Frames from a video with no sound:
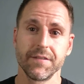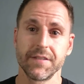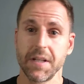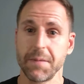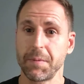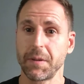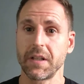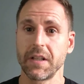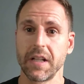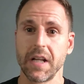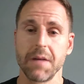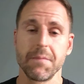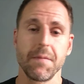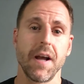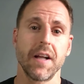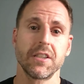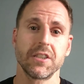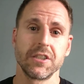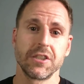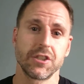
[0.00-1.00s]
Typically, I'm
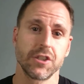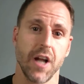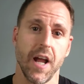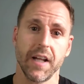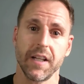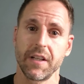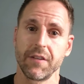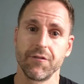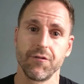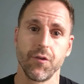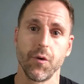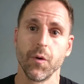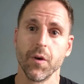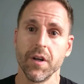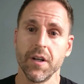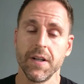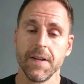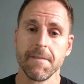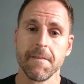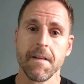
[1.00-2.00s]
actually tracking
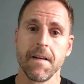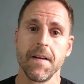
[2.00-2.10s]
four